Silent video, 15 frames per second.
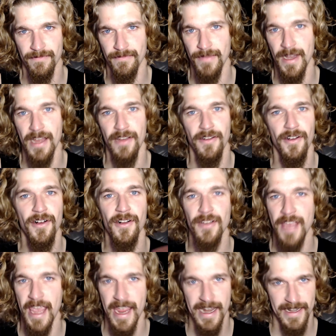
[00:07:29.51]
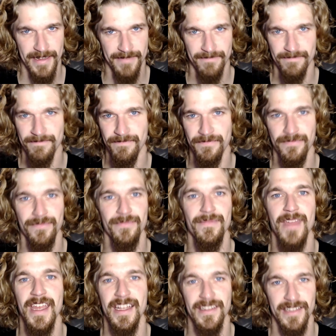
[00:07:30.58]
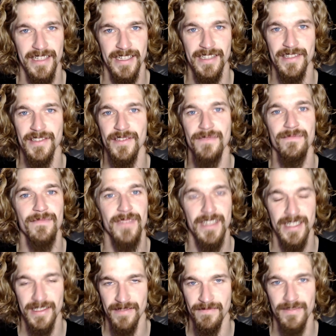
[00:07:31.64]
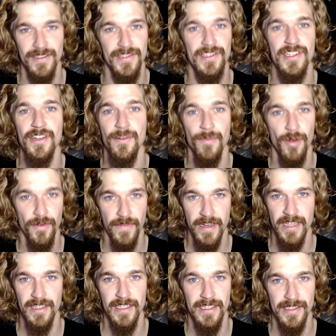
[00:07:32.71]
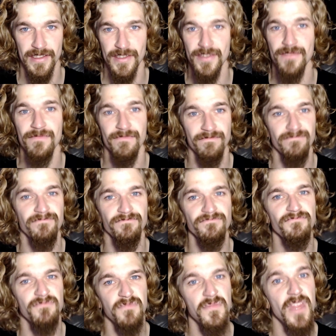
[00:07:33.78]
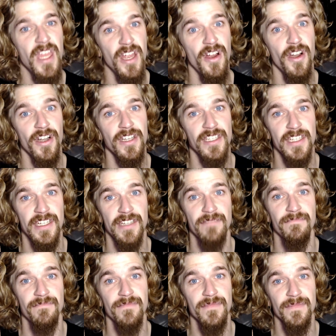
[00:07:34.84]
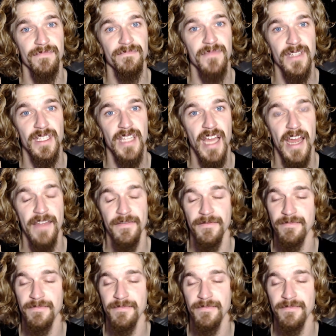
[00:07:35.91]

By all canon, the xenomorph aliens, they are indeed alive.